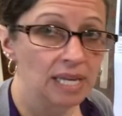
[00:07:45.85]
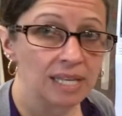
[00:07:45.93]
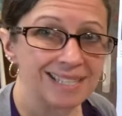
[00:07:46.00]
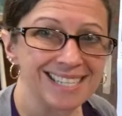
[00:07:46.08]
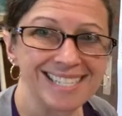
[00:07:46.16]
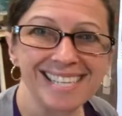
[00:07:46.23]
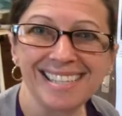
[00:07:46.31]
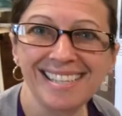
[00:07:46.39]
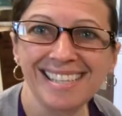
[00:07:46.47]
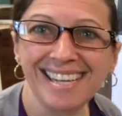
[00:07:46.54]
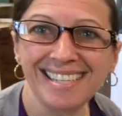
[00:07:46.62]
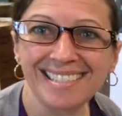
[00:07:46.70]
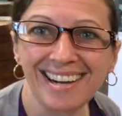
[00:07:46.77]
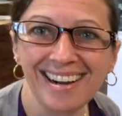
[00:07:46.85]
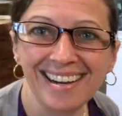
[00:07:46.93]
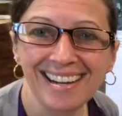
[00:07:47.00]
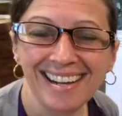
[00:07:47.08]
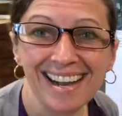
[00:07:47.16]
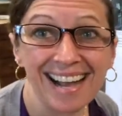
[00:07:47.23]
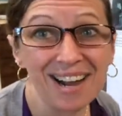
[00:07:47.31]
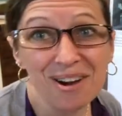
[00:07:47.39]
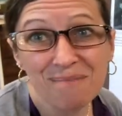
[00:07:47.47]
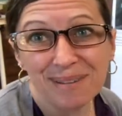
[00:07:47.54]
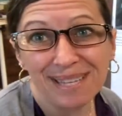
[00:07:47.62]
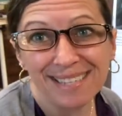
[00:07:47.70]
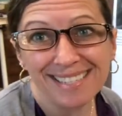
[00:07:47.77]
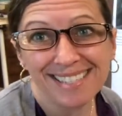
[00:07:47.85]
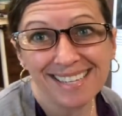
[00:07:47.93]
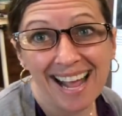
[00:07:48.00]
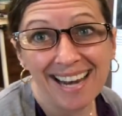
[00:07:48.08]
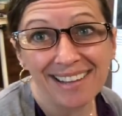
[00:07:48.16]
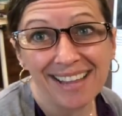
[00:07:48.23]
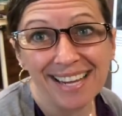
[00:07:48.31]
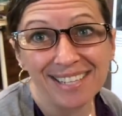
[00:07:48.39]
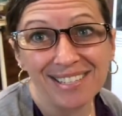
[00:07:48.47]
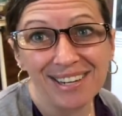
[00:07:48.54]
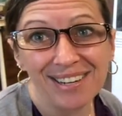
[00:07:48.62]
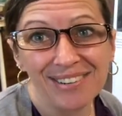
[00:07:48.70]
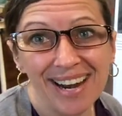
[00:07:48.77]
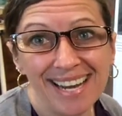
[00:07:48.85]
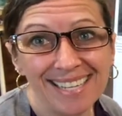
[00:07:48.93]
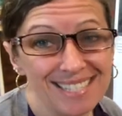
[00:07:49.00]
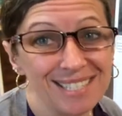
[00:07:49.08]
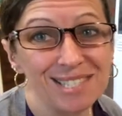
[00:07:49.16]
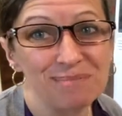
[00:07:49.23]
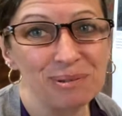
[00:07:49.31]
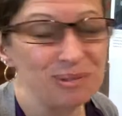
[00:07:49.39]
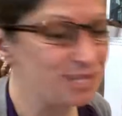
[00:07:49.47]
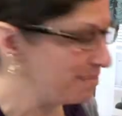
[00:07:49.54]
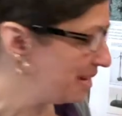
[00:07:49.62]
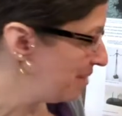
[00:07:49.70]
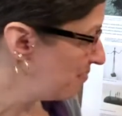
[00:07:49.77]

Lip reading: Does it look like a dog? I hope it looks kind of like a dog, right, because it's supposed to be.